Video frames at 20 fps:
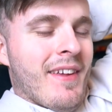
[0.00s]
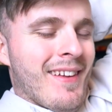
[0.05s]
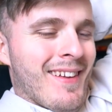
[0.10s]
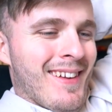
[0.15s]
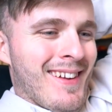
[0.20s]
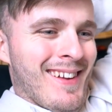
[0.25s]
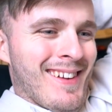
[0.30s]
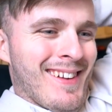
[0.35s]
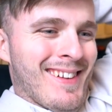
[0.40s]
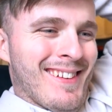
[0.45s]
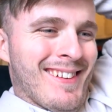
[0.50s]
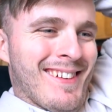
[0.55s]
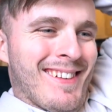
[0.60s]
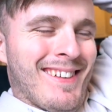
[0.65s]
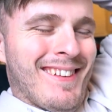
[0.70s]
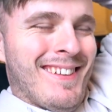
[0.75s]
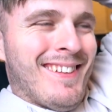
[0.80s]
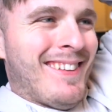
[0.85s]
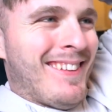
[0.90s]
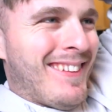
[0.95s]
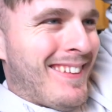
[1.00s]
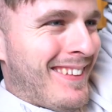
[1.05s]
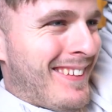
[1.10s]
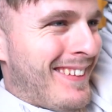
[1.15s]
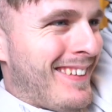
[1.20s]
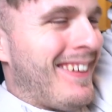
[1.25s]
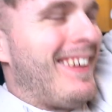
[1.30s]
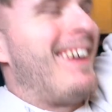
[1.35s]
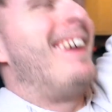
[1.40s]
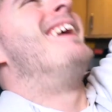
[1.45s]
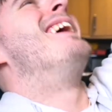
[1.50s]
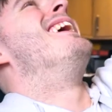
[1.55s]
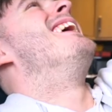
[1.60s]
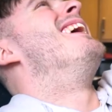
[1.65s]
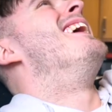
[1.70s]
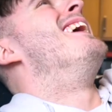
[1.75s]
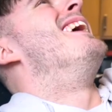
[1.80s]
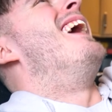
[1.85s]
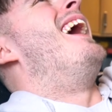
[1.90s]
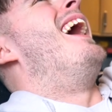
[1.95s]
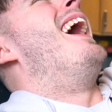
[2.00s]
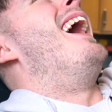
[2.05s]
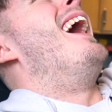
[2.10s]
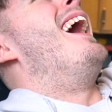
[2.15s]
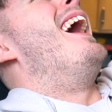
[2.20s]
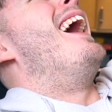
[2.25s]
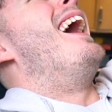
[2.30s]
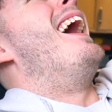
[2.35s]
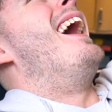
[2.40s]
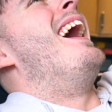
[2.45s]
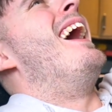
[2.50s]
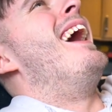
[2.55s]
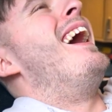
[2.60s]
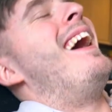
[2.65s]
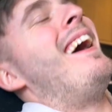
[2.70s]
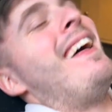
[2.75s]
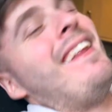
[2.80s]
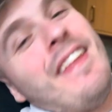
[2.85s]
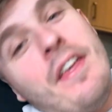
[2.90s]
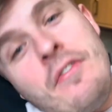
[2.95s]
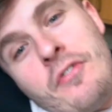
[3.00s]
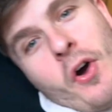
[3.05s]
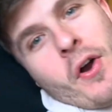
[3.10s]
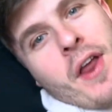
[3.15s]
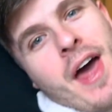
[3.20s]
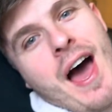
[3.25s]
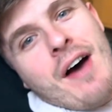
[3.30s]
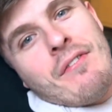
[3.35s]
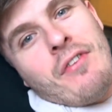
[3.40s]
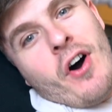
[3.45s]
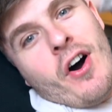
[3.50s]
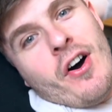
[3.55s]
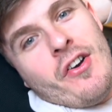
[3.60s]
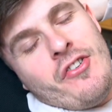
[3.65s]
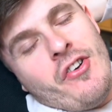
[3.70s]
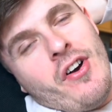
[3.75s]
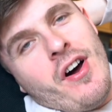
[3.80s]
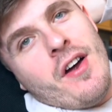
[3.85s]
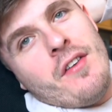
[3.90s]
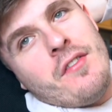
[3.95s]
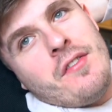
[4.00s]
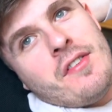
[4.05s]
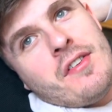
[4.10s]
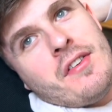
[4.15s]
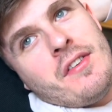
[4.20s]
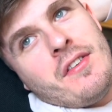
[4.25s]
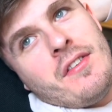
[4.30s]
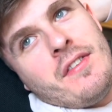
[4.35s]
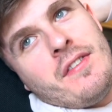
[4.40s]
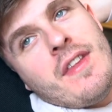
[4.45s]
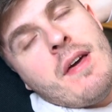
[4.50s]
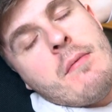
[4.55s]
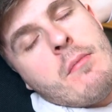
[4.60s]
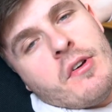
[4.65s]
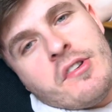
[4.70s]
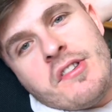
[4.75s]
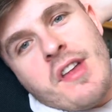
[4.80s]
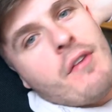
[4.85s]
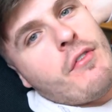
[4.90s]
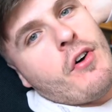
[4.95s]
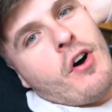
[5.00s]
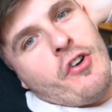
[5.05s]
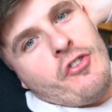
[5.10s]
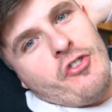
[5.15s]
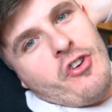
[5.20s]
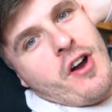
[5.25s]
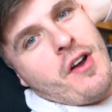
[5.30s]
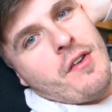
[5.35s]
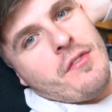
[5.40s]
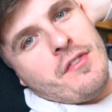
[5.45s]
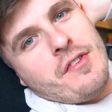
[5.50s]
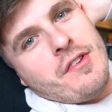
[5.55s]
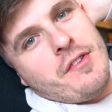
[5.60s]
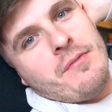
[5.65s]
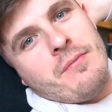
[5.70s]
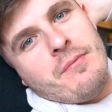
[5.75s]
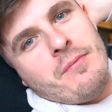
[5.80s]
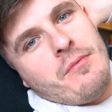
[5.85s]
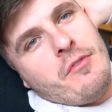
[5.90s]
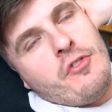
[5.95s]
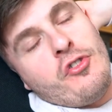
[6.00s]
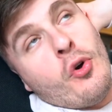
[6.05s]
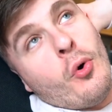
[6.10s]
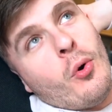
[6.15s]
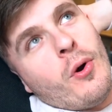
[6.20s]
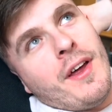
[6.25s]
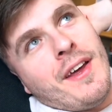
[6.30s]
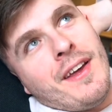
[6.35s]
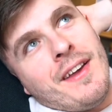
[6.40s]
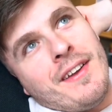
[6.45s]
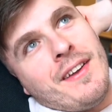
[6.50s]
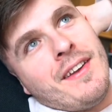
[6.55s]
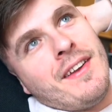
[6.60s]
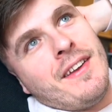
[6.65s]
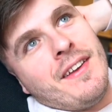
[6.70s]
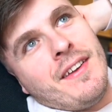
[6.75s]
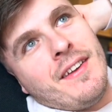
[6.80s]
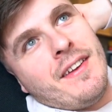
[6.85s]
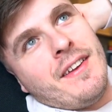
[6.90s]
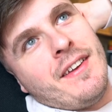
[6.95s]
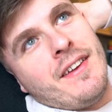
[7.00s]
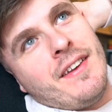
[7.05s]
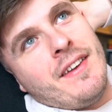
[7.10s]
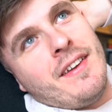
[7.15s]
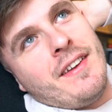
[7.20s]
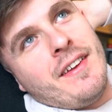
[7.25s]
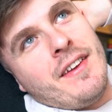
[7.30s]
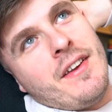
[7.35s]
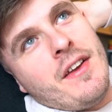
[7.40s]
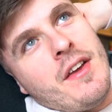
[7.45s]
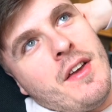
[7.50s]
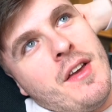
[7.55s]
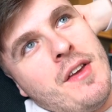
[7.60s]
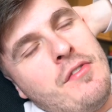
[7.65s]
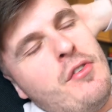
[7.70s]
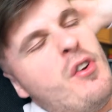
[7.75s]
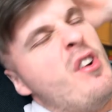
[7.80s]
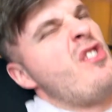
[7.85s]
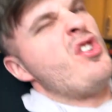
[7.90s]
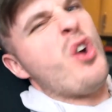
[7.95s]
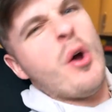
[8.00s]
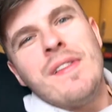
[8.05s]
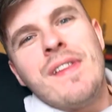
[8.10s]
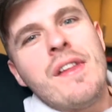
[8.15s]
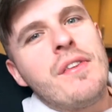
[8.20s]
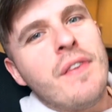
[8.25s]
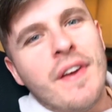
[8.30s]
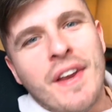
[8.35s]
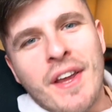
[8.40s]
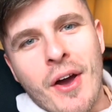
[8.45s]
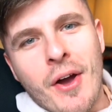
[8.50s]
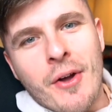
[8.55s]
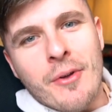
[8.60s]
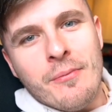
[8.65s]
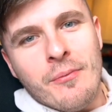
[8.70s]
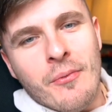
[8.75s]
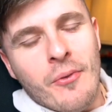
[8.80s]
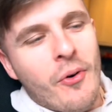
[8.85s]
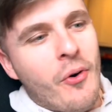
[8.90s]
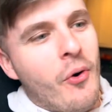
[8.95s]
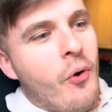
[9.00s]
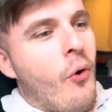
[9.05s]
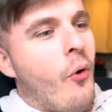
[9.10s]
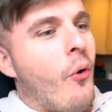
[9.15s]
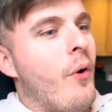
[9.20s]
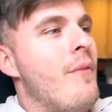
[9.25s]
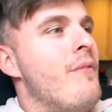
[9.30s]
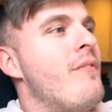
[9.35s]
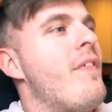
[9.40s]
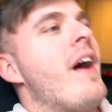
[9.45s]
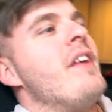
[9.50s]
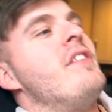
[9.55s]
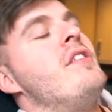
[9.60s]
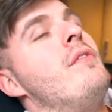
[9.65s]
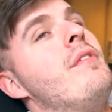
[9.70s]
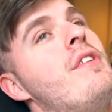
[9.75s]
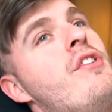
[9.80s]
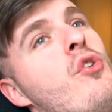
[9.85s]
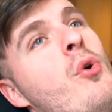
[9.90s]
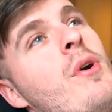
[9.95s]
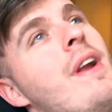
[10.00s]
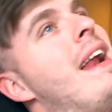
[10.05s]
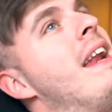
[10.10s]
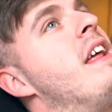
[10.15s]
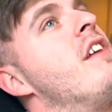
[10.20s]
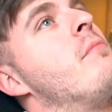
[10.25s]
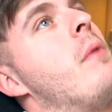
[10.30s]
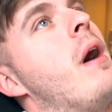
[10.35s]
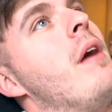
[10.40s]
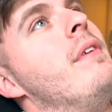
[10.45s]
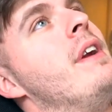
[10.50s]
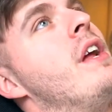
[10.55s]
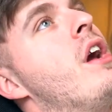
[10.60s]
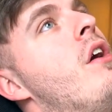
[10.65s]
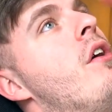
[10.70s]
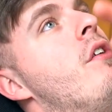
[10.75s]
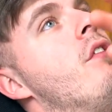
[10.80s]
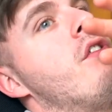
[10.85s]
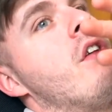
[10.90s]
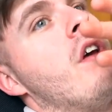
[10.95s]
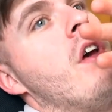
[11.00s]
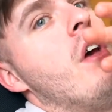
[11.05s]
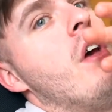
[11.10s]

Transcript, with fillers: ah, they've got to have hard drives. They must have hard drives, surely. If you're enjoying this video, or in fact you've enjoyed any of my videos